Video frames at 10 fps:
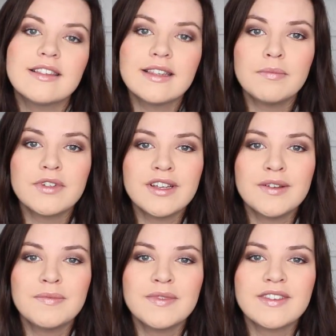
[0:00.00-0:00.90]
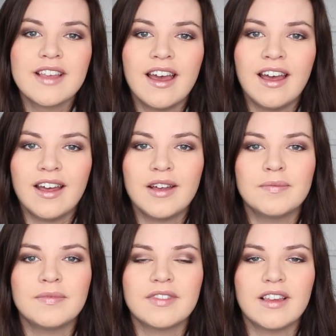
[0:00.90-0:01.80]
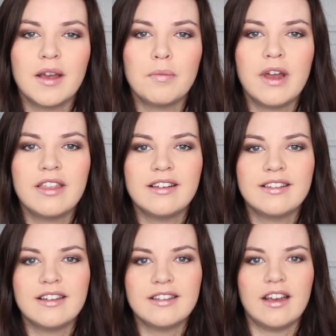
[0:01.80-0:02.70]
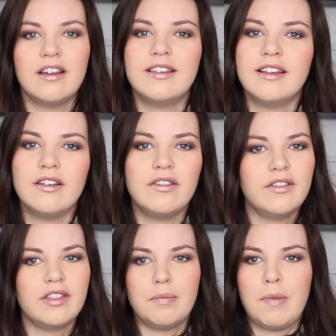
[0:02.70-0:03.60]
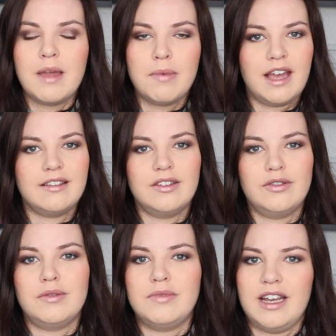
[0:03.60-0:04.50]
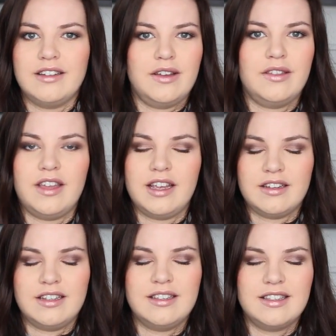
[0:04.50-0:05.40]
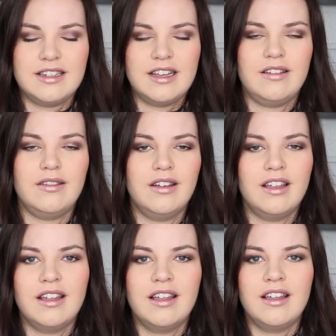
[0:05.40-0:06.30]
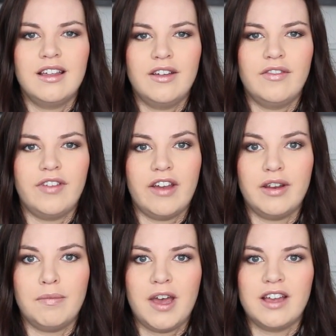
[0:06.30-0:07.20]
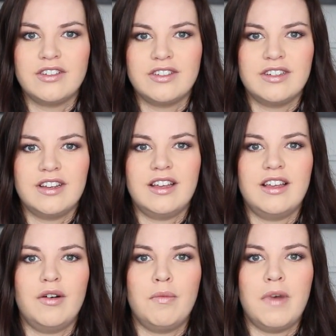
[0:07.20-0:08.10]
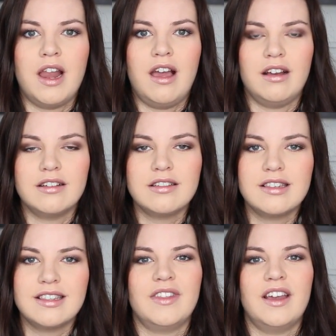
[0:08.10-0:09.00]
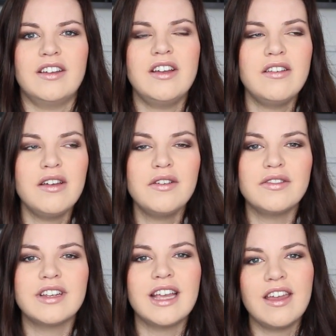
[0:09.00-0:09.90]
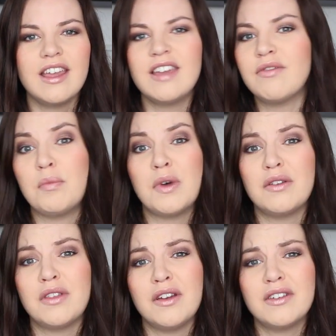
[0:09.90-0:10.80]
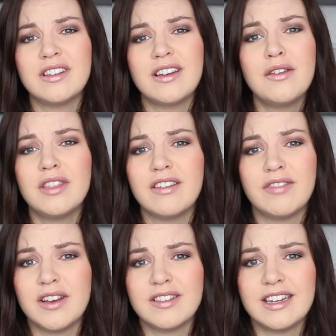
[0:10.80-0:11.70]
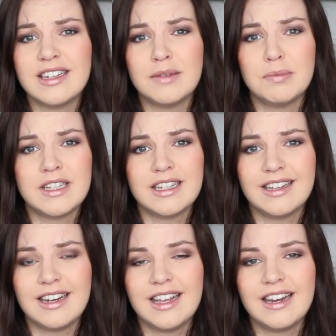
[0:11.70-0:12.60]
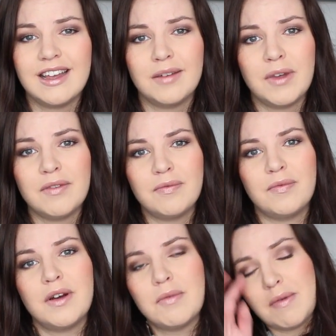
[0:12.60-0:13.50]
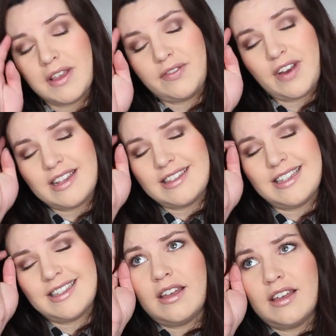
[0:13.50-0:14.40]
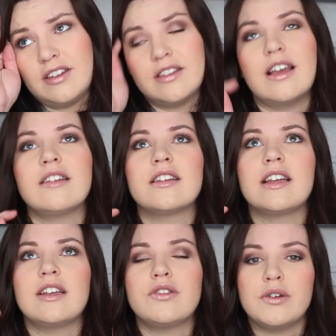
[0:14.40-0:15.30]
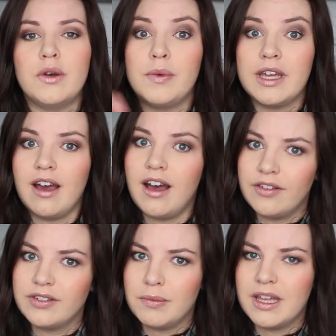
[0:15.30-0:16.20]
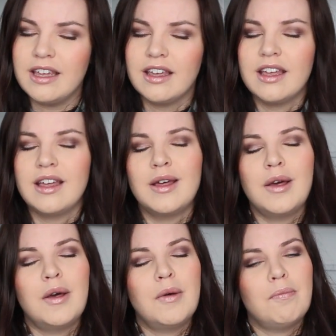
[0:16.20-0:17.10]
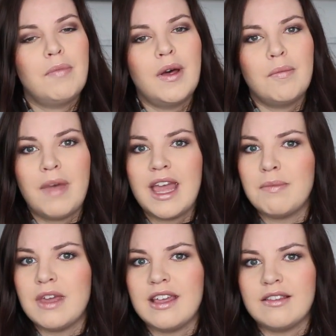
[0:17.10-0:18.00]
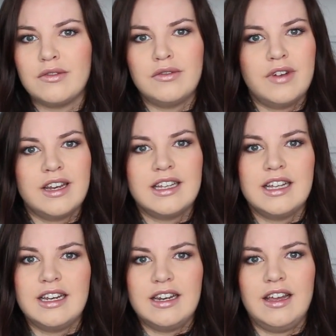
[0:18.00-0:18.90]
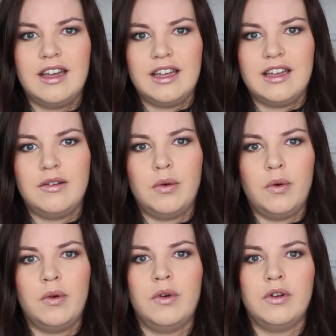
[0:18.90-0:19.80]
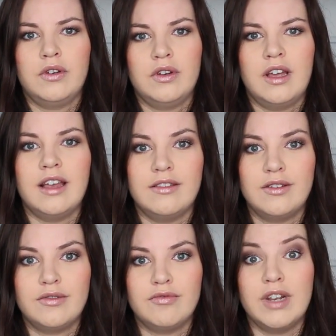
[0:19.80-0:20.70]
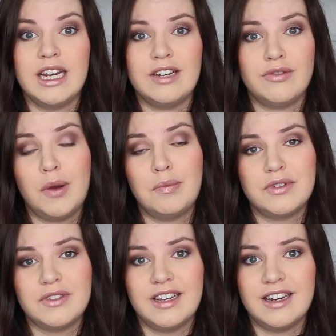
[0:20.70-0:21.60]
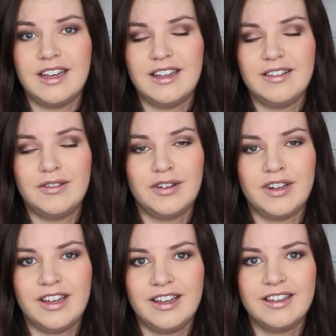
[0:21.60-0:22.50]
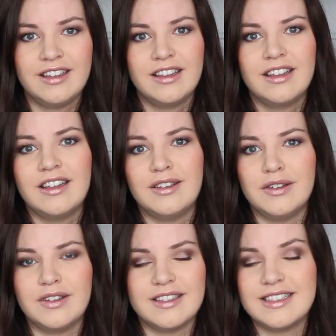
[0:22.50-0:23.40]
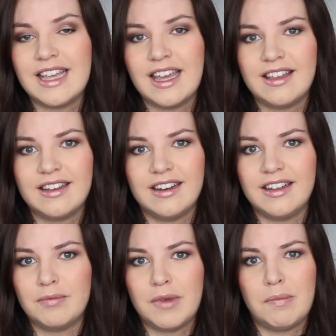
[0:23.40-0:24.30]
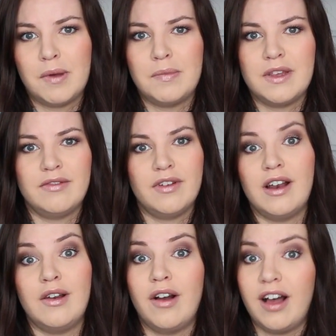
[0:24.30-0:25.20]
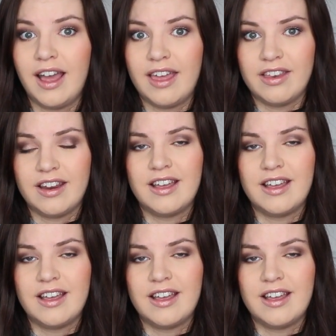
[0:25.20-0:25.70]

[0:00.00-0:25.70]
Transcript: Symptoms, breathlessness. The baby hasn't dropped yet, I don't think. She's still very much on my lungs. I don't know if she even will though, because I don't think Rosalie did particularly. Like one of my best friends she's actually due a week after me, but baby is already like, has really dropped on her. you can see it, like my bump is a lot higher than